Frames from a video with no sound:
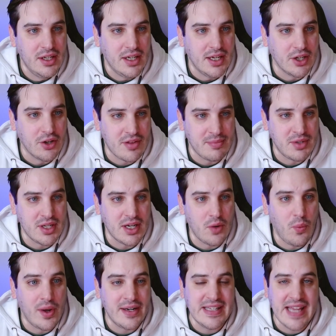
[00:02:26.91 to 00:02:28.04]
It goes up to
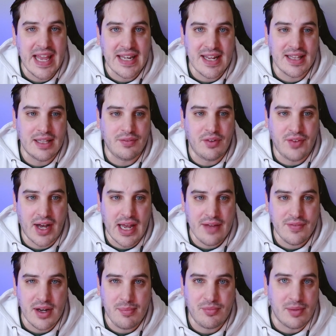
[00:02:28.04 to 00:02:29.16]
1d8 at level 5,
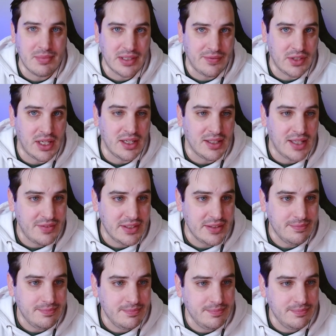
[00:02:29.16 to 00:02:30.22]
up from level 11.